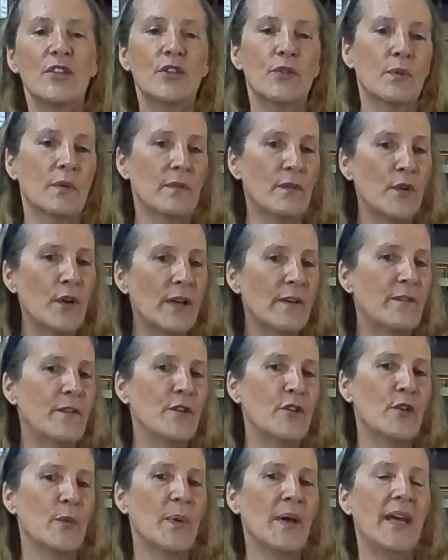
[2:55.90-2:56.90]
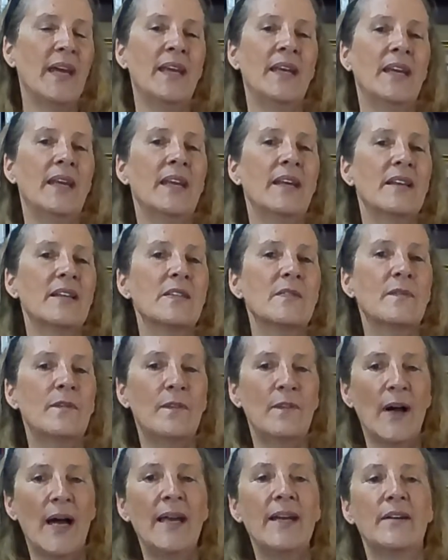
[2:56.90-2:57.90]
To avoid future pain, it is
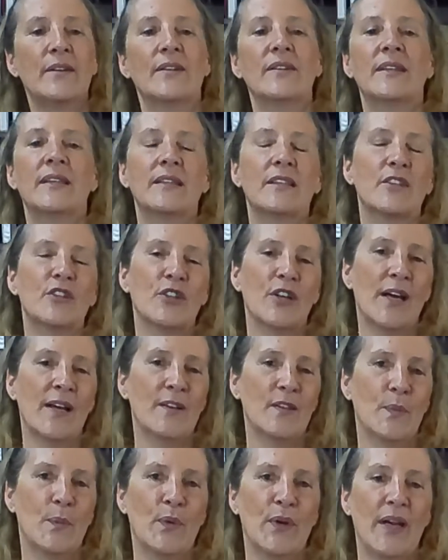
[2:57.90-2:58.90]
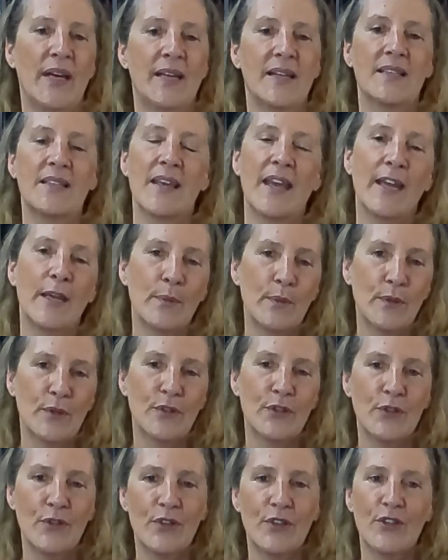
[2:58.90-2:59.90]
vital that the child's brain is able
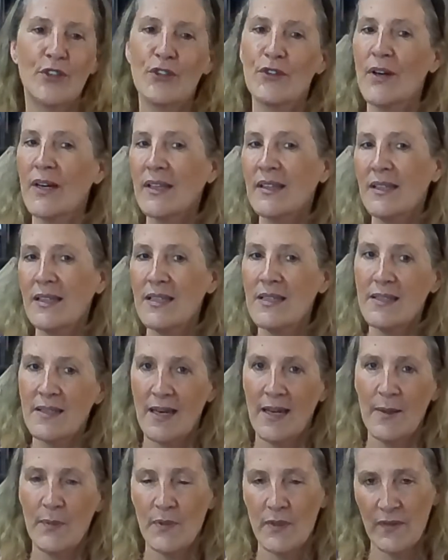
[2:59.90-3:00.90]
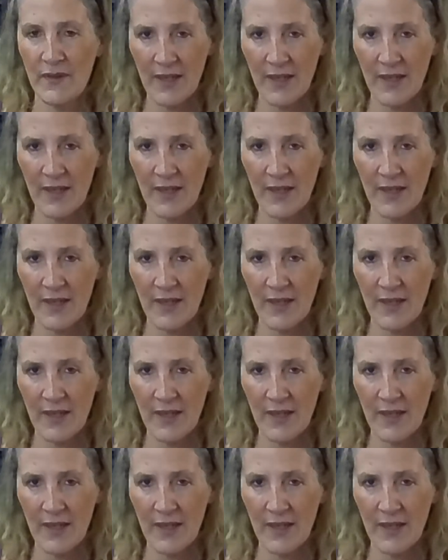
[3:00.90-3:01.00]
to construct these types of